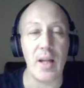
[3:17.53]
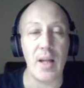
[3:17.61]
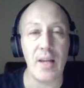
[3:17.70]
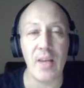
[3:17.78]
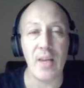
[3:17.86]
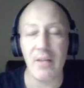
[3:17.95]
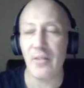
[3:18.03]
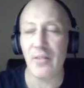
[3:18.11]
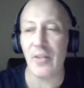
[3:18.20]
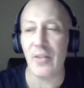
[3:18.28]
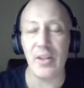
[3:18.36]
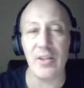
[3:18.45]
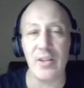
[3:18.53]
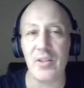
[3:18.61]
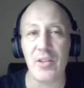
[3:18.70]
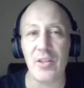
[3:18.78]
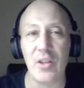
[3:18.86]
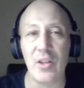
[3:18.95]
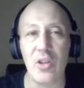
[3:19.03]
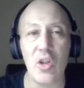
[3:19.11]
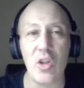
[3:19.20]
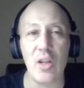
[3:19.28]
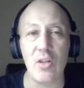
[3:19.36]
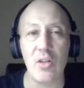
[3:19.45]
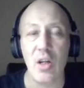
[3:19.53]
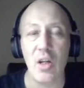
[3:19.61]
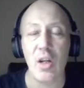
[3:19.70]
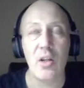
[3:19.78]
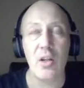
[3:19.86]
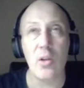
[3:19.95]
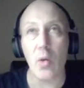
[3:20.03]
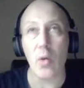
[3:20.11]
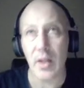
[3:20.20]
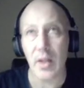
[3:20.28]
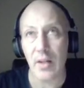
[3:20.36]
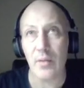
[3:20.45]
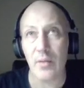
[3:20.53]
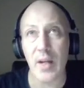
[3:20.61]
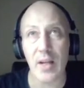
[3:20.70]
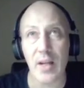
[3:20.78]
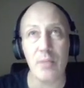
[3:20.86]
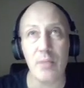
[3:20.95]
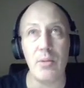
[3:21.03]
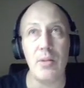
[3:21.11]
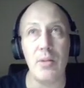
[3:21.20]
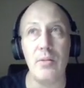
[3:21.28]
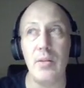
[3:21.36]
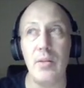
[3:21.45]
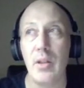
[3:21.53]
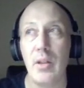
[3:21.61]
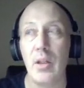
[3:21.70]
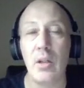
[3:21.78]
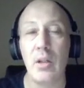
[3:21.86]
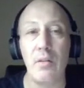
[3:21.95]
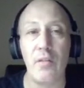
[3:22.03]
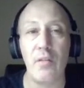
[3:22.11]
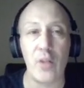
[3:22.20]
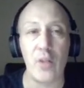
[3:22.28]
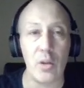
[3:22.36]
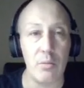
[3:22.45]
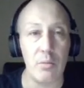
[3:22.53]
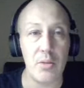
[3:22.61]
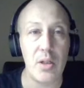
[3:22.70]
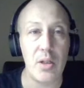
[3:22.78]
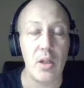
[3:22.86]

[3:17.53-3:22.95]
I have a feeling this is going to change. Georgiev has been confirmed.